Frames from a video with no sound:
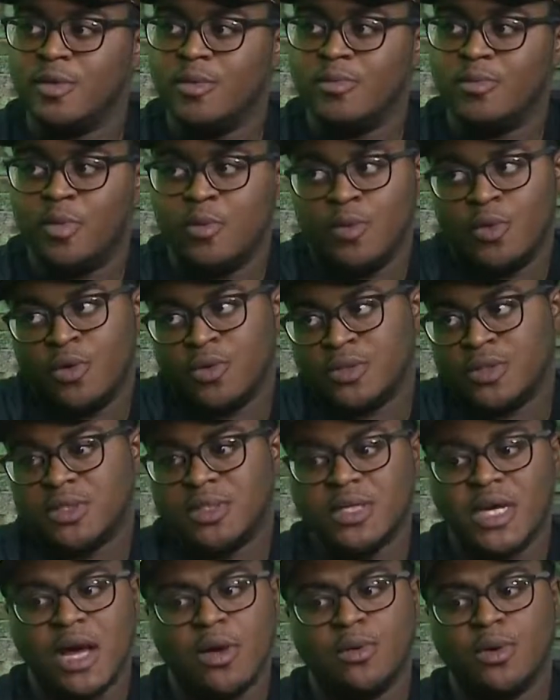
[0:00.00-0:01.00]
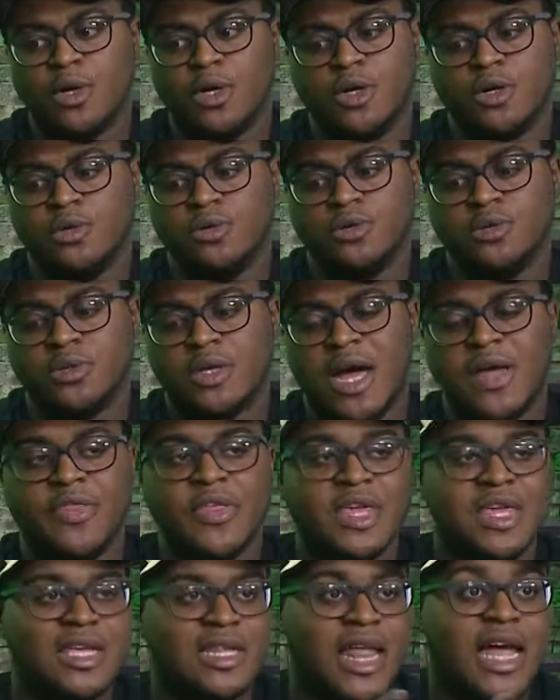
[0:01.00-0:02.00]
But we're going to see how it goes. I
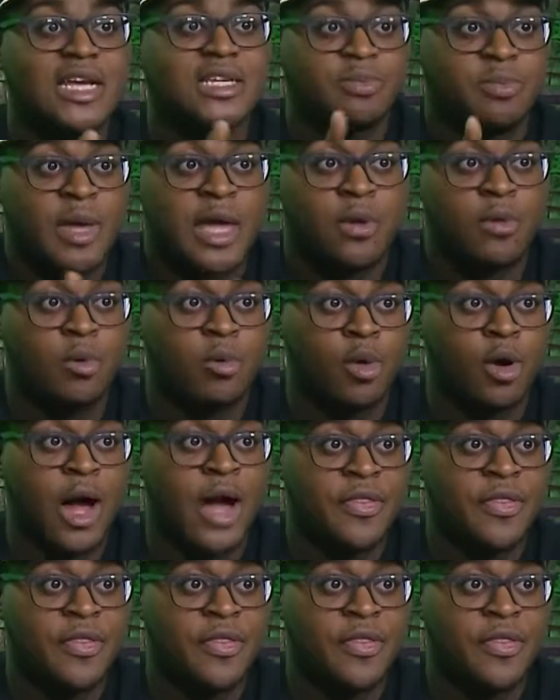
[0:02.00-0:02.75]
think he likes playing with LeBron.